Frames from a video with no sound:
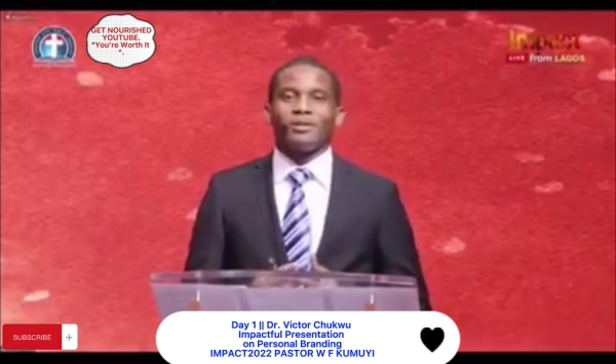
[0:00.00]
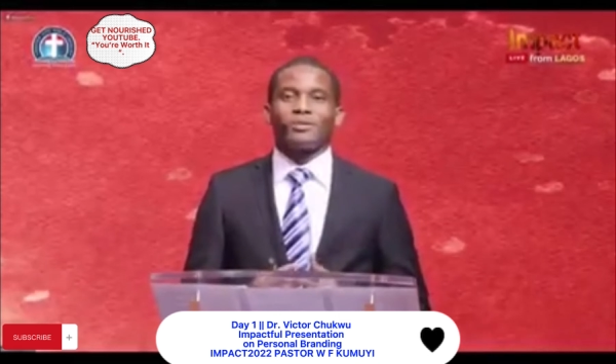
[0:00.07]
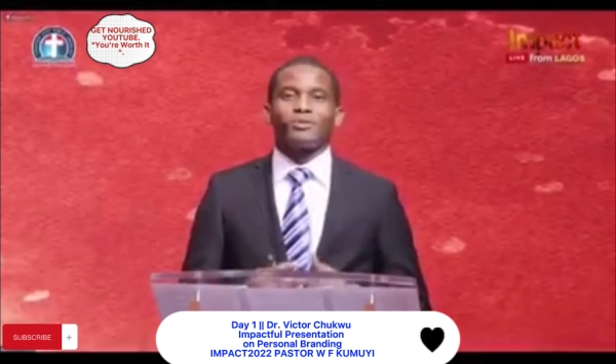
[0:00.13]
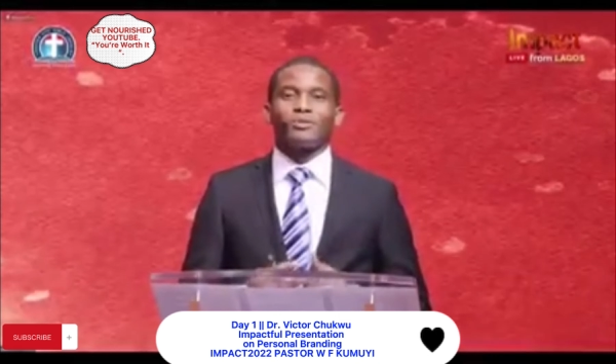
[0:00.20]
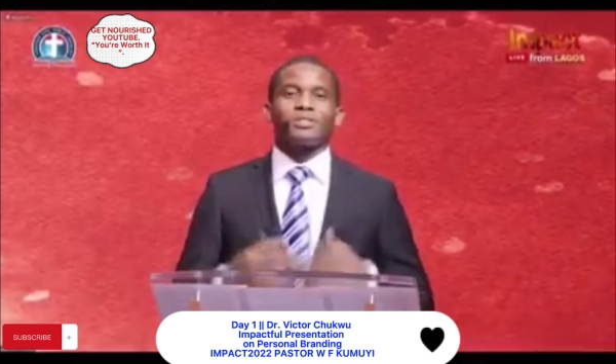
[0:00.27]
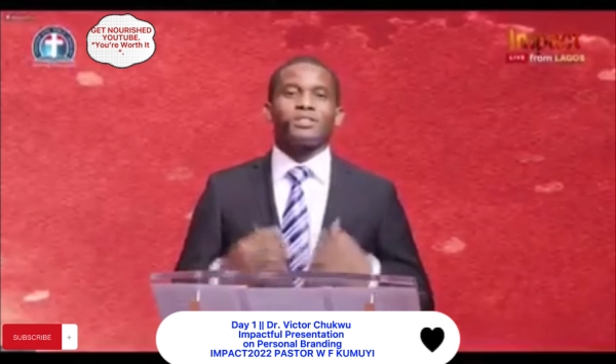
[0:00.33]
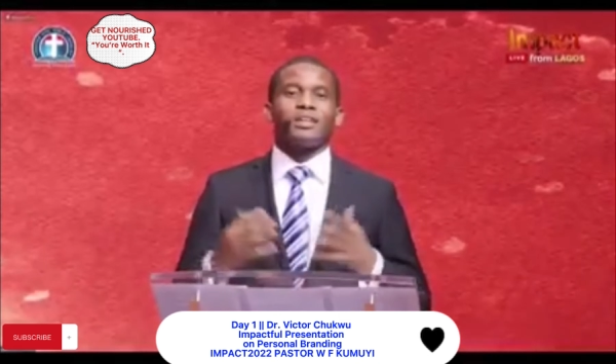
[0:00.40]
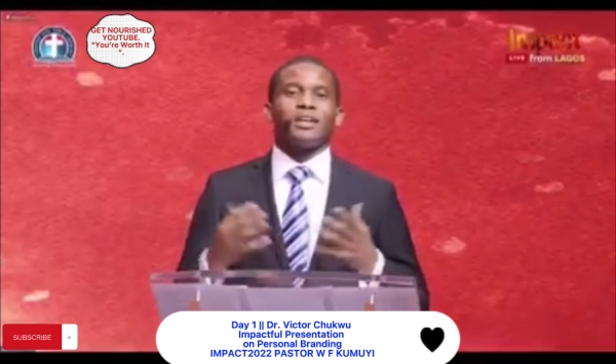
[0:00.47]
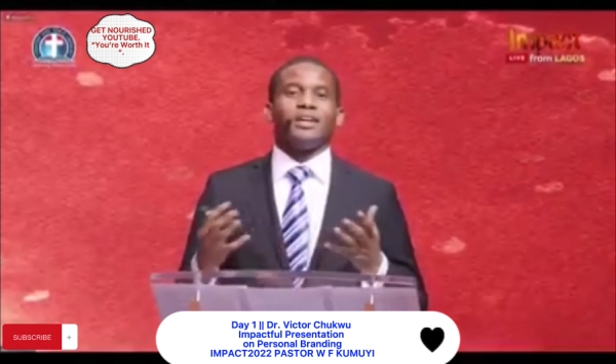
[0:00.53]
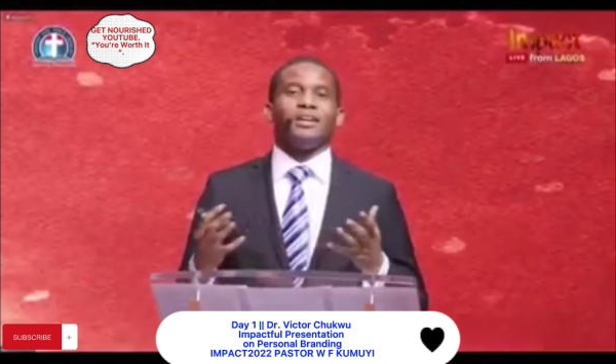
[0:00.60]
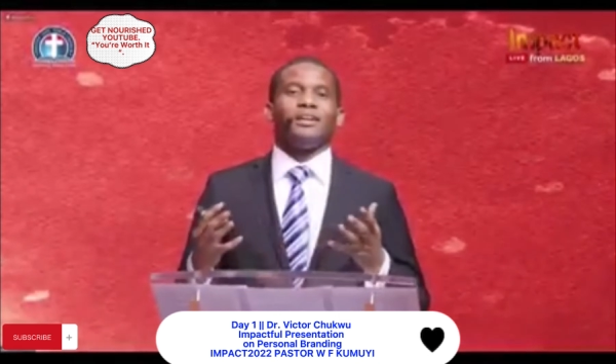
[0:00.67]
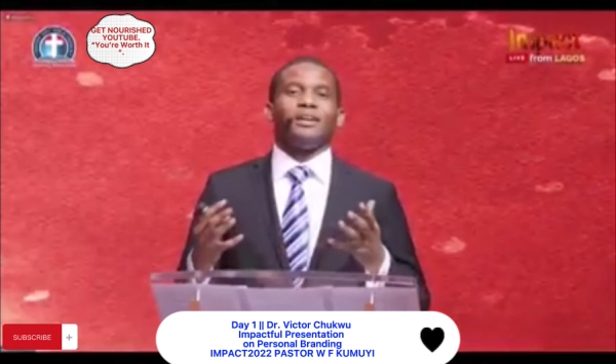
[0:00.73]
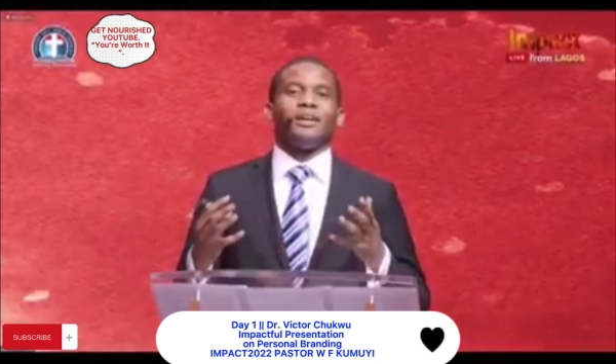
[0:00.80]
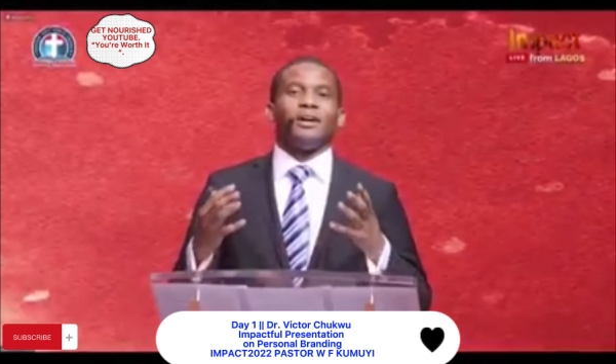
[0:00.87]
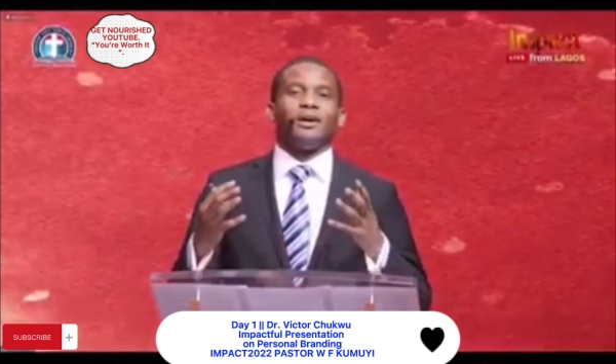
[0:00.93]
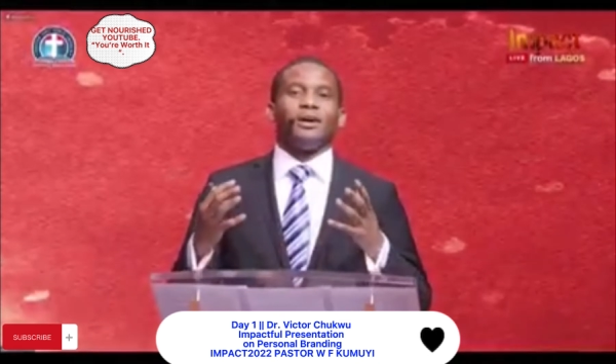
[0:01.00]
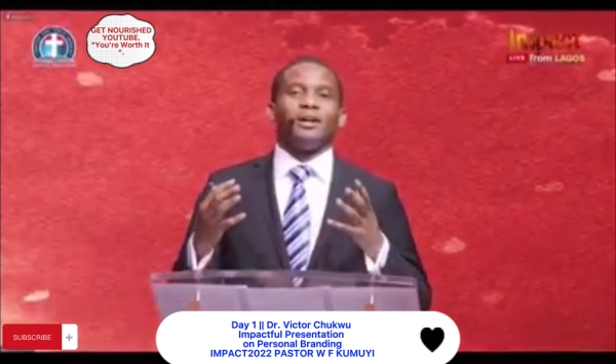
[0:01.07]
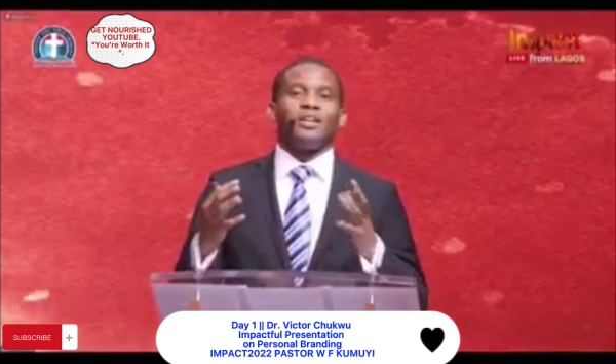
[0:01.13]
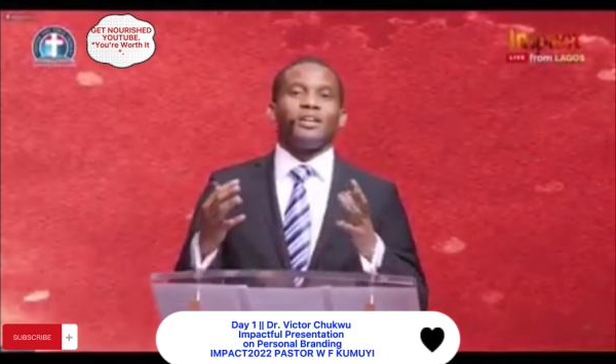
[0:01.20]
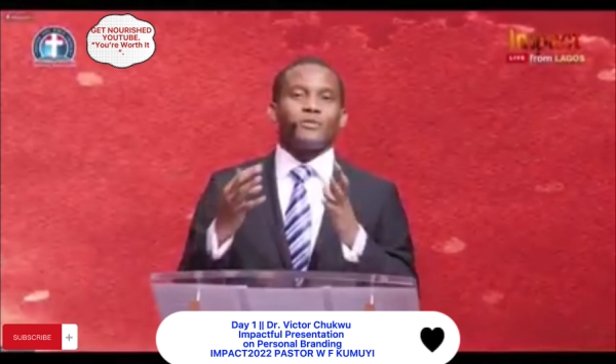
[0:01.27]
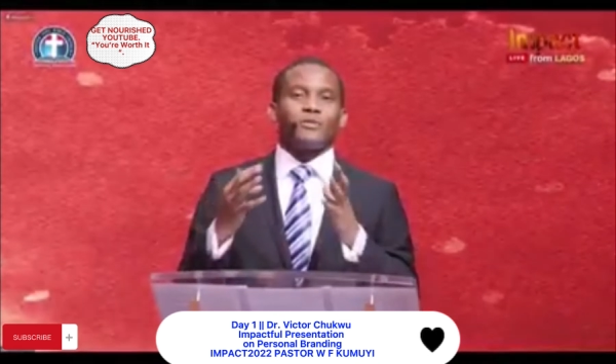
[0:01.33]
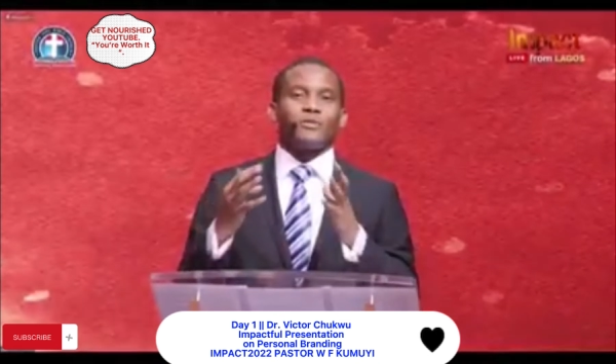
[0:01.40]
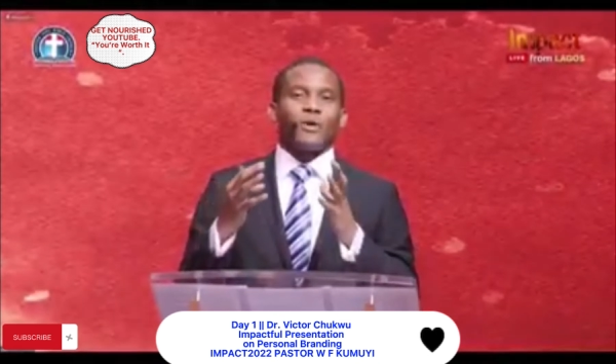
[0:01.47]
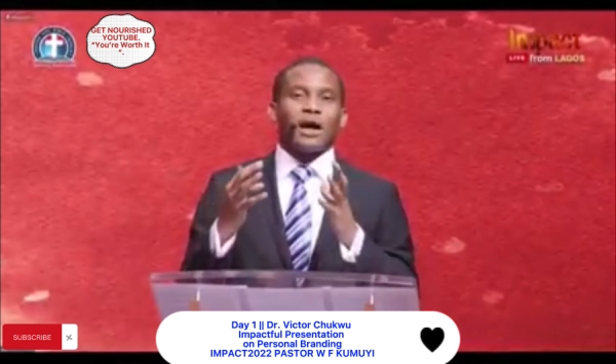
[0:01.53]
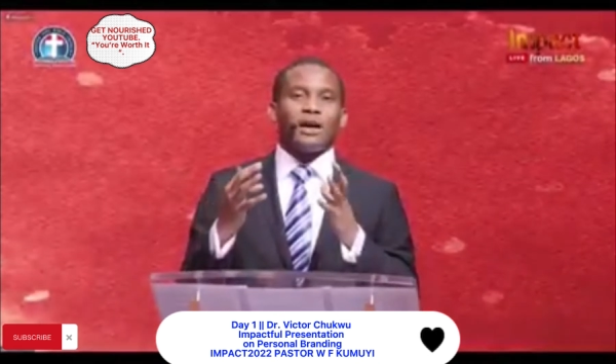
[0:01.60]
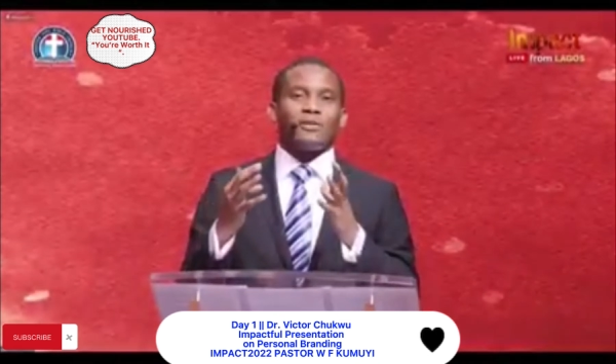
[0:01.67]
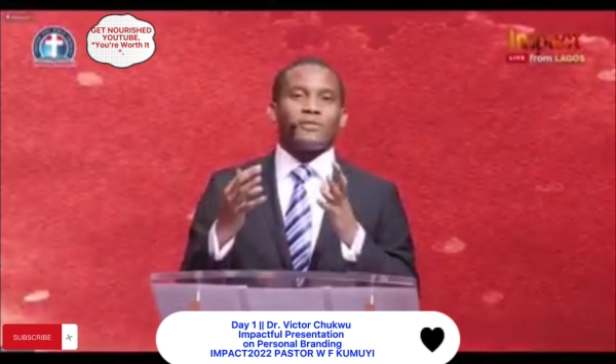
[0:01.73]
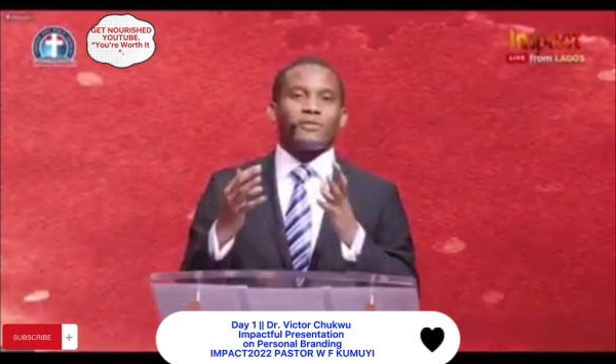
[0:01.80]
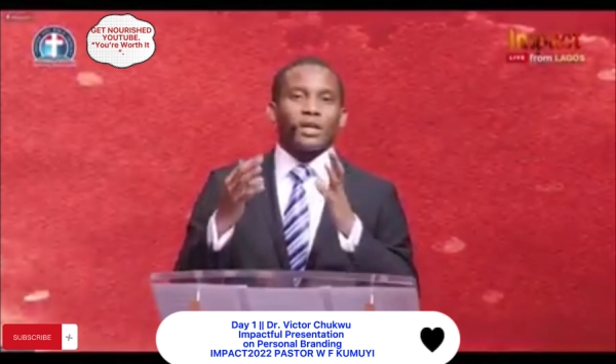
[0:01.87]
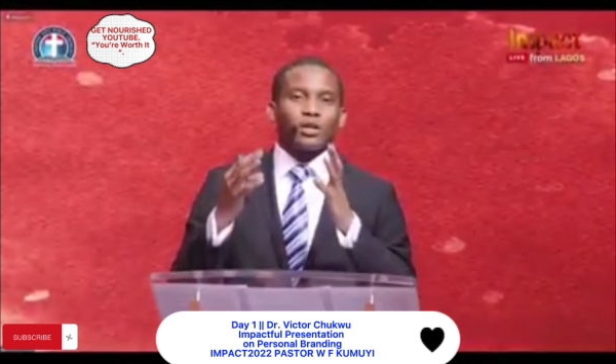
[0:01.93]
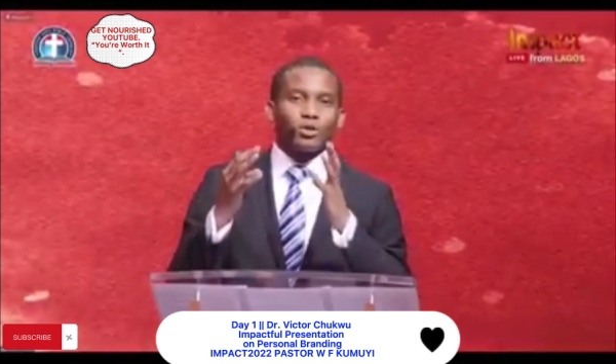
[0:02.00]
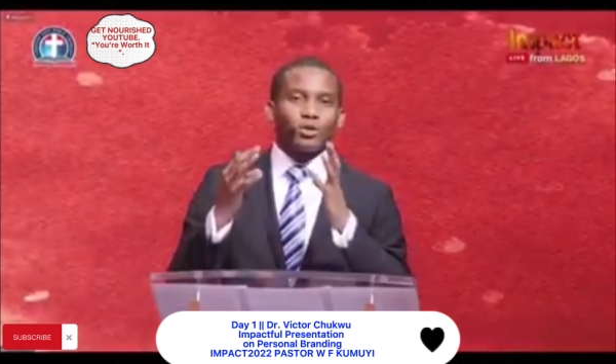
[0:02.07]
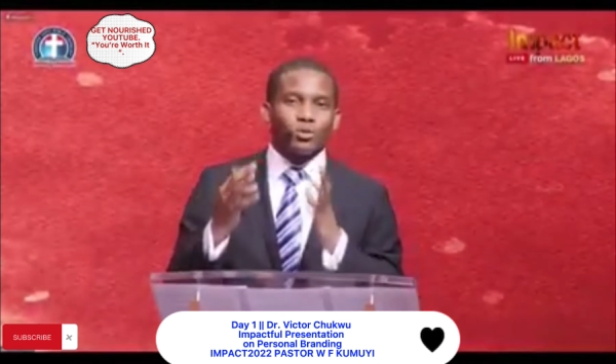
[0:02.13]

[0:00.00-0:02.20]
to see if you have a